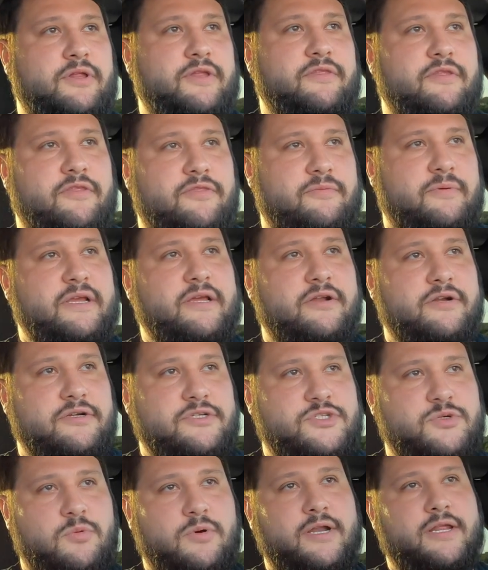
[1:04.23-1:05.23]
in the
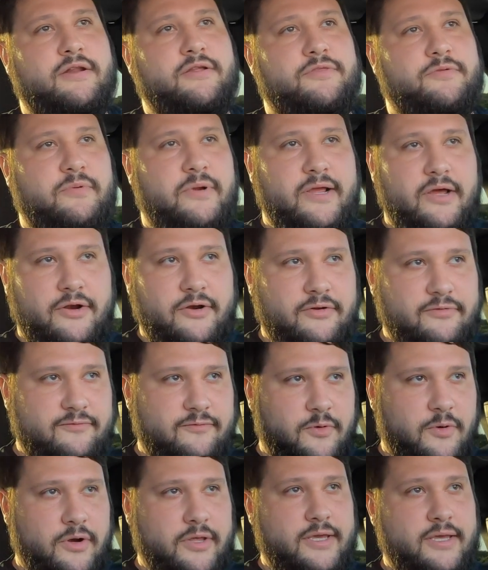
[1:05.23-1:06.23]
320 to
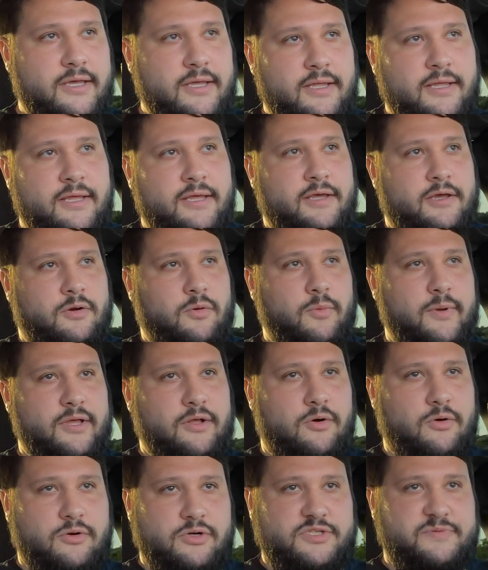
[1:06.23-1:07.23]
340
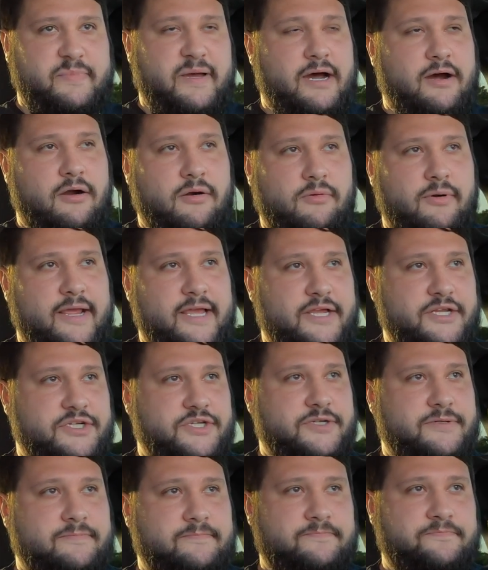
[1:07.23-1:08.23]
wheel horsepower range.
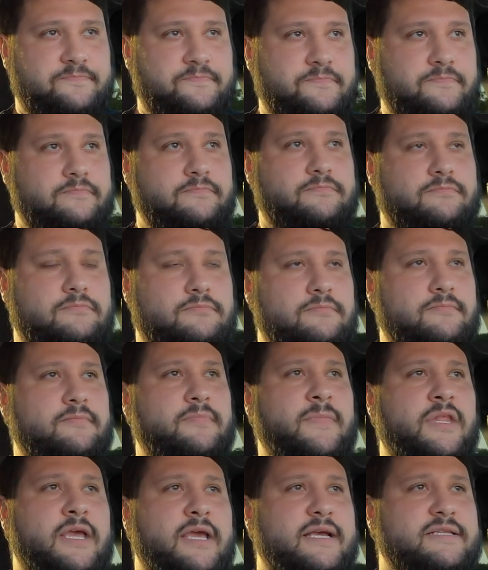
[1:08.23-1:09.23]

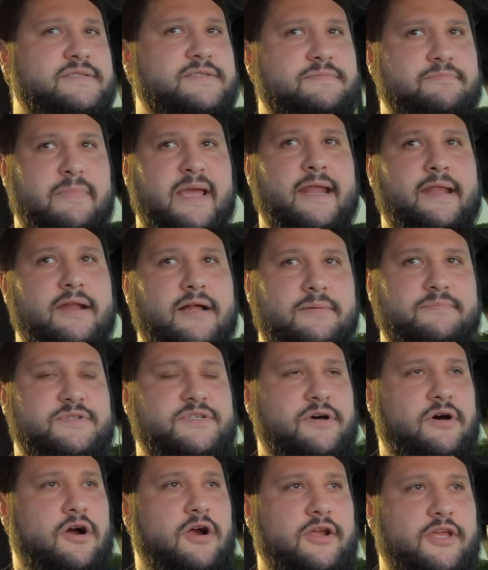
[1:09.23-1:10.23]
It's made it up
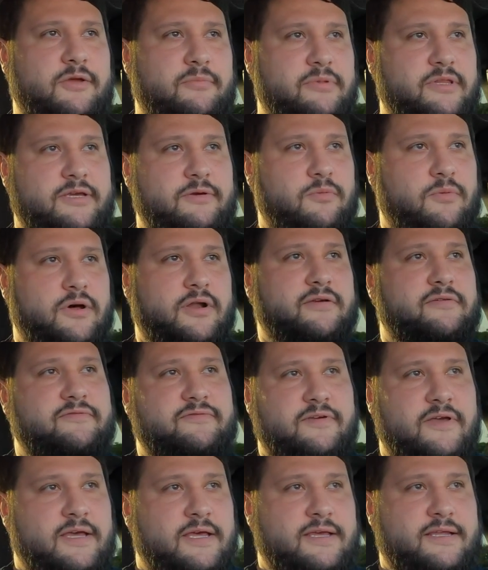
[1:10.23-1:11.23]
to arguably one of
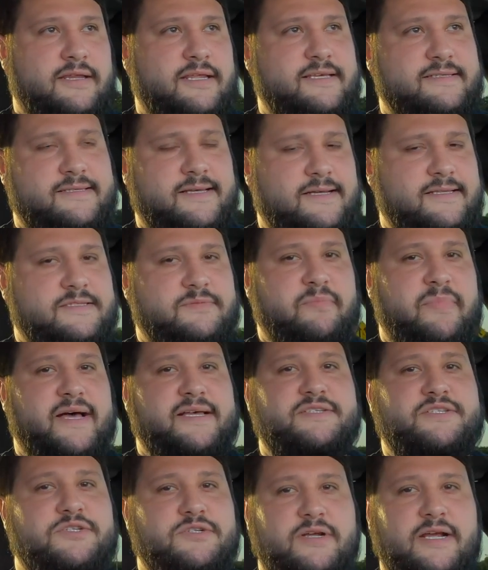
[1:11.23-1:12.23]
Nissan's
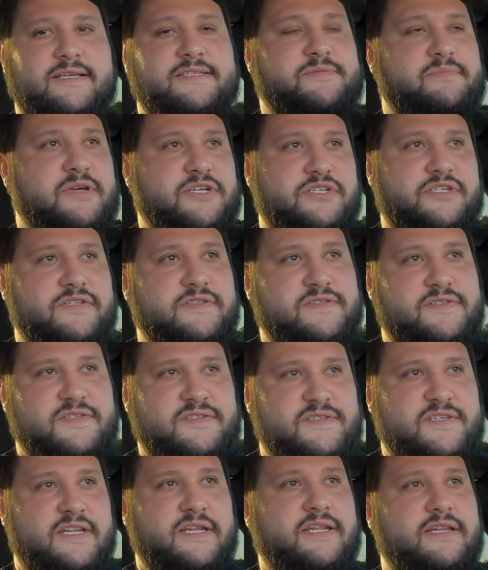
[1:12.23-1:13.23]
best transmissions, the
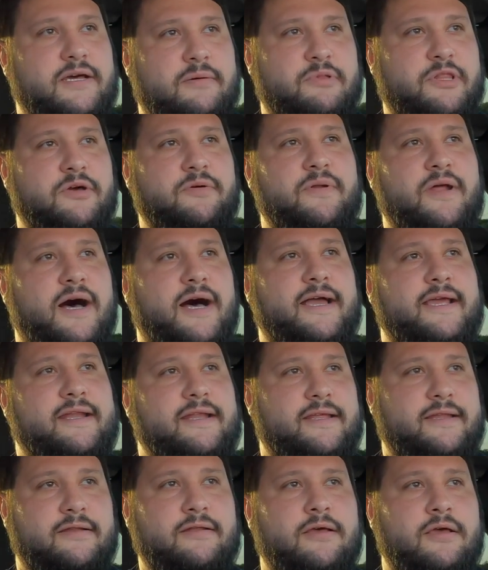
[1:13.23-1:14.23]
CD009
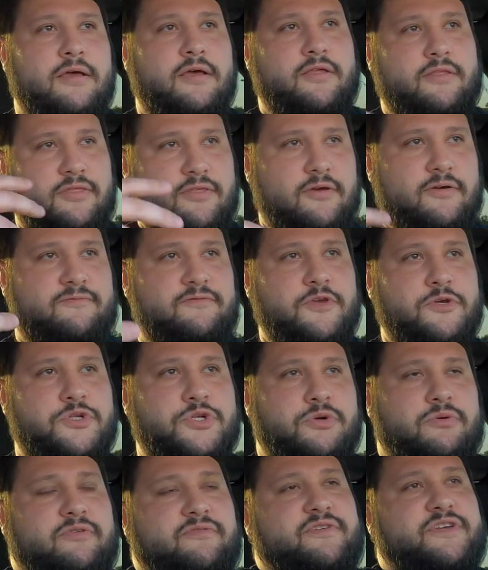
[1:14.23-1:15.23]
and the
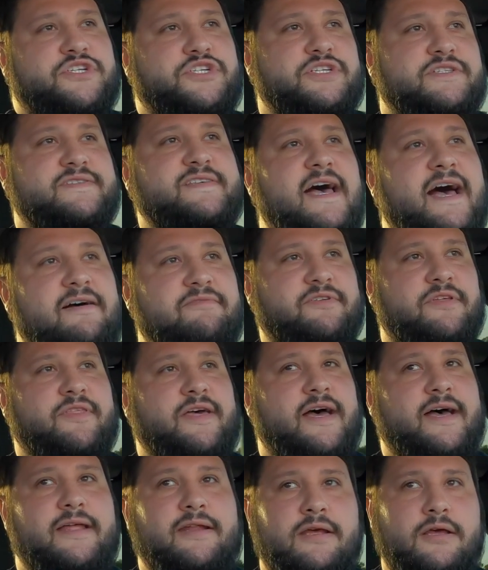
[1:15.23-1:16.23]
future revisions after
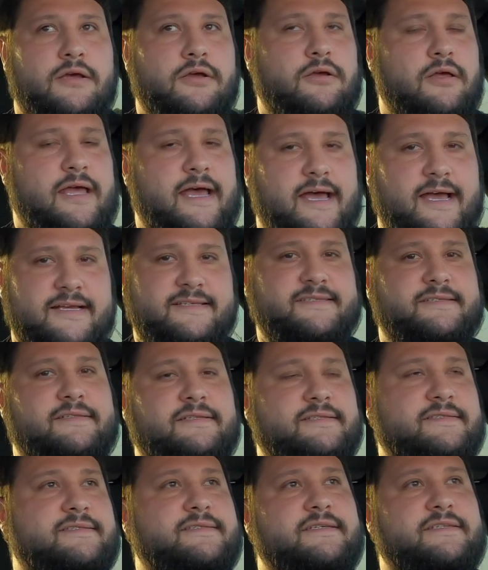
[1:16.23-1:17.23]
that.
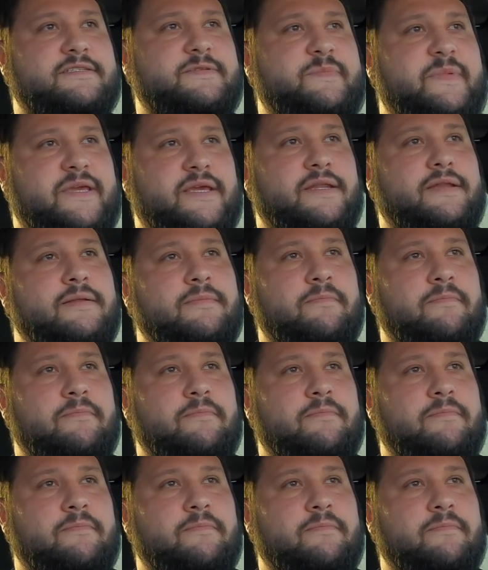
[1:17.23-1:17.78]
Excellent 6-speed.